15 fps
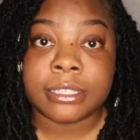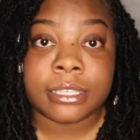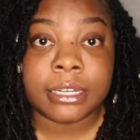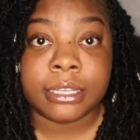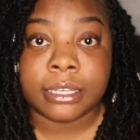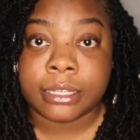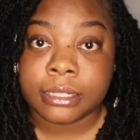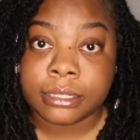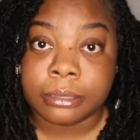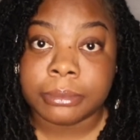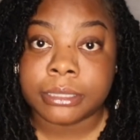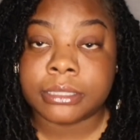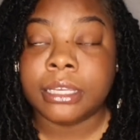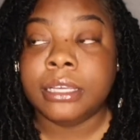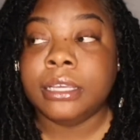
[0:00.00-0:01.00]
City and
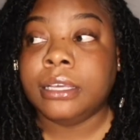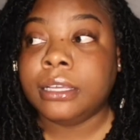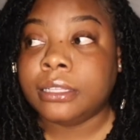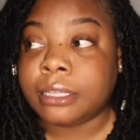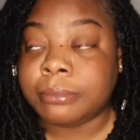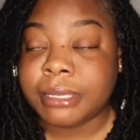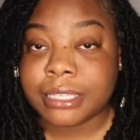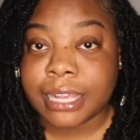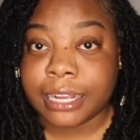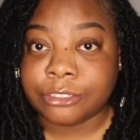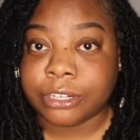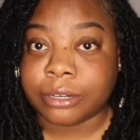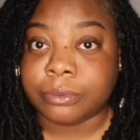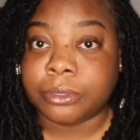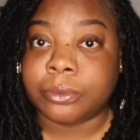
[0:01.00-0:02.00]
Columbus. Let me
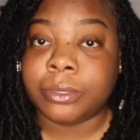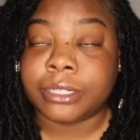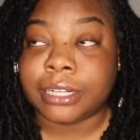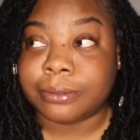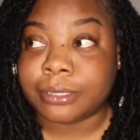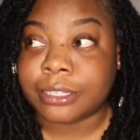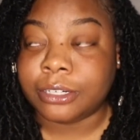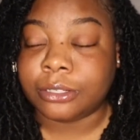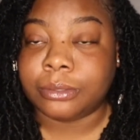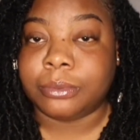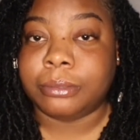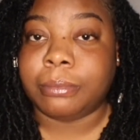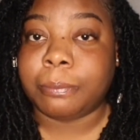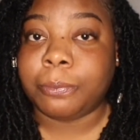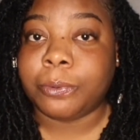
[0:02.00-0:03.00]
sidetrack real quick. That was another one
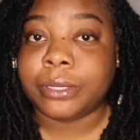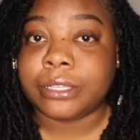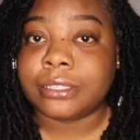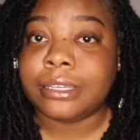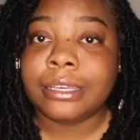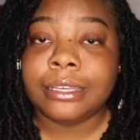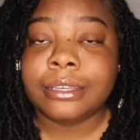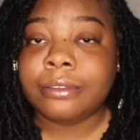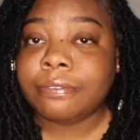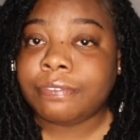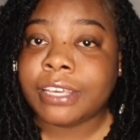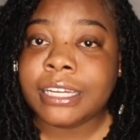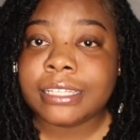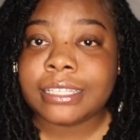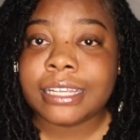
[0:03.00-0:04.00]
of my points.
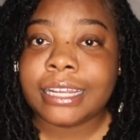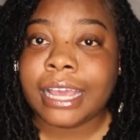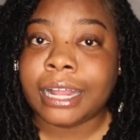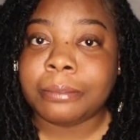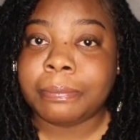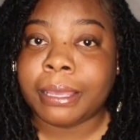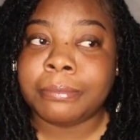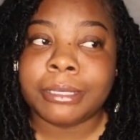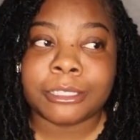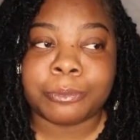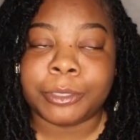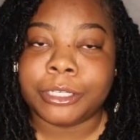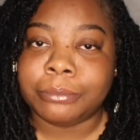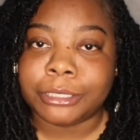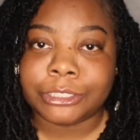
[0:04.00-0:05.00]
Phoenix City, Alabama is
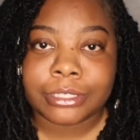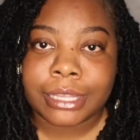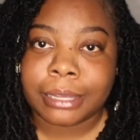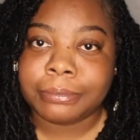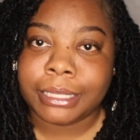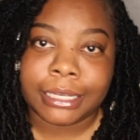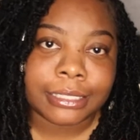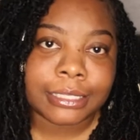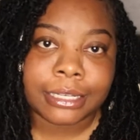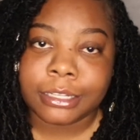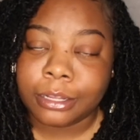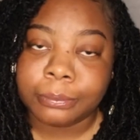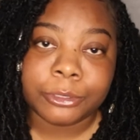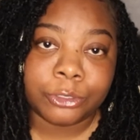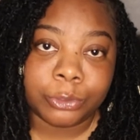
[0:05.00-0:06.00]
pretty much the same thing as
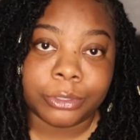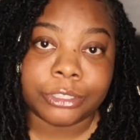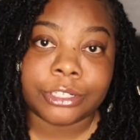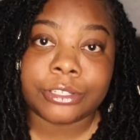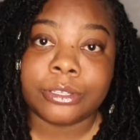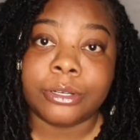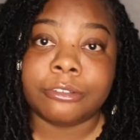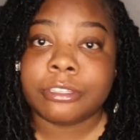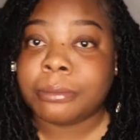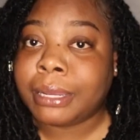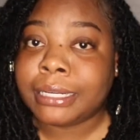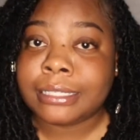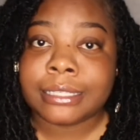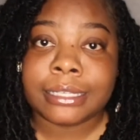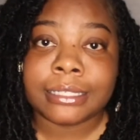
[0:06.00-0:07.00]
Columbus, Georgia. So if
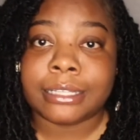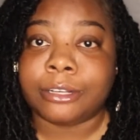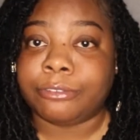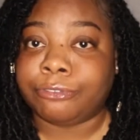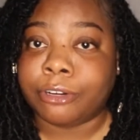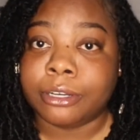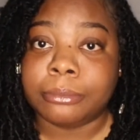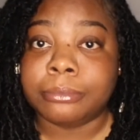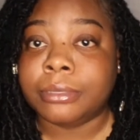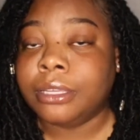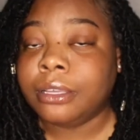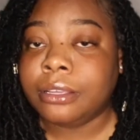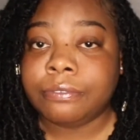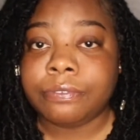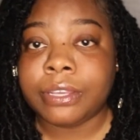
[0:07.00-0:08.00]
somebody says they're from
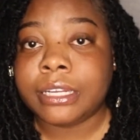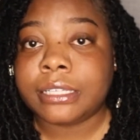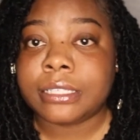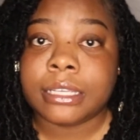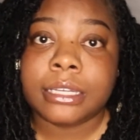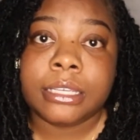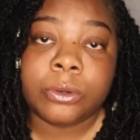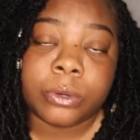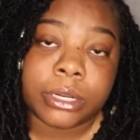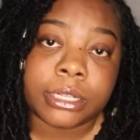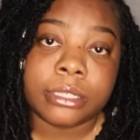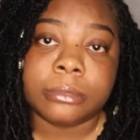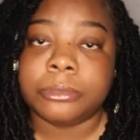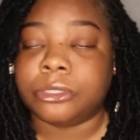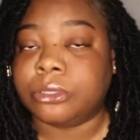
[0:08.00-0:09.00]
Phoenix City or
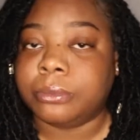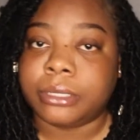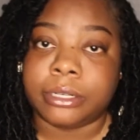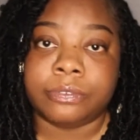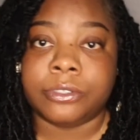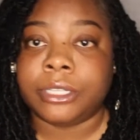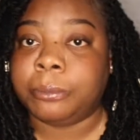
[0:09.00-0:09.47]
Columbus or whatever,